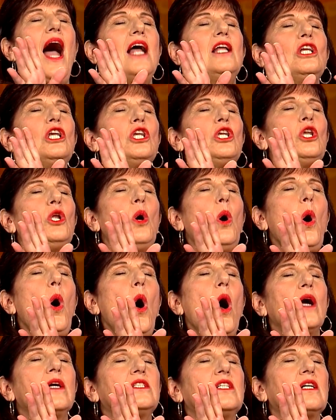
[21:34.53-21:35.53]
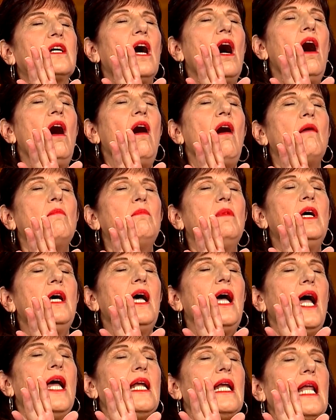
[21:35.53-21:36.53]
I long to
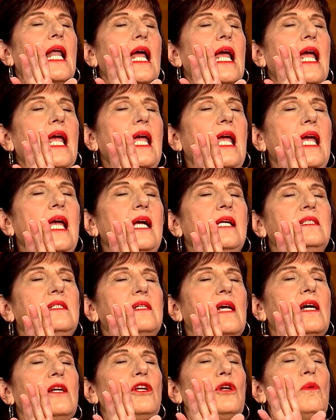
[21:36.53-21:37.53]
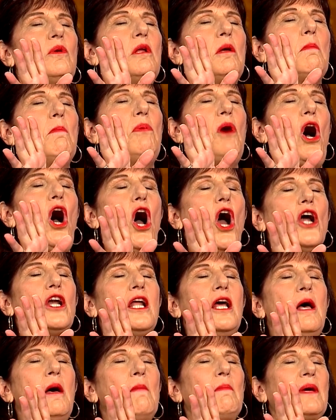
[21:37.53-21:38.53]
come and lay hands on you and
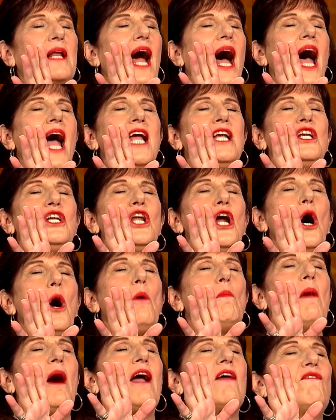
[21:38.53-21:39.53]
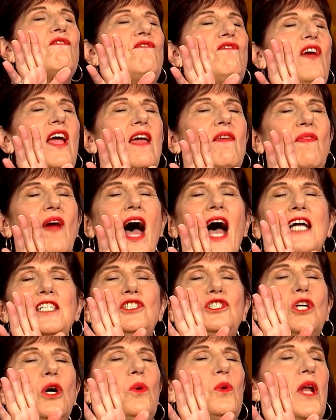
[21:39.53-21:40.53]
impart, but I know by faith
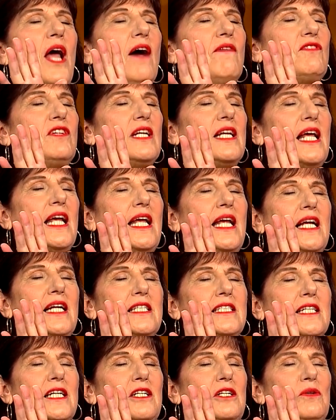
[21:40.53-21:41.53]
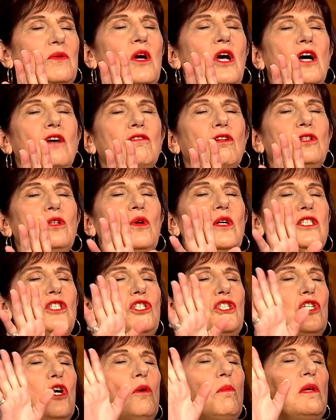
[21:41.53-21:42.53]
I don't have to lay hands on you. The
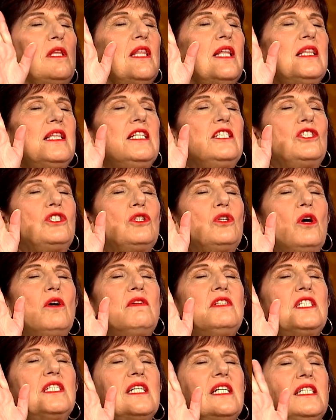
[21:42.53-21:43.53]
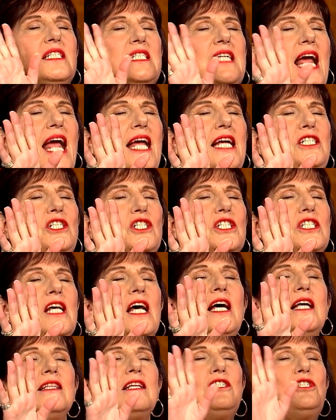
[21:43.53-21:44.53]
Lord showed me that this glory is
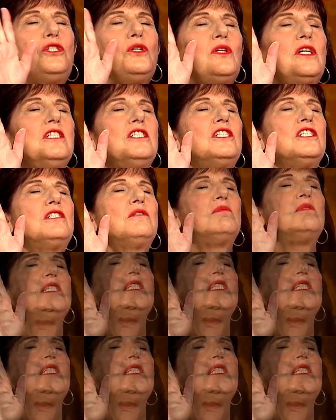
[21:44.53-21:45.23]
contagious, that you can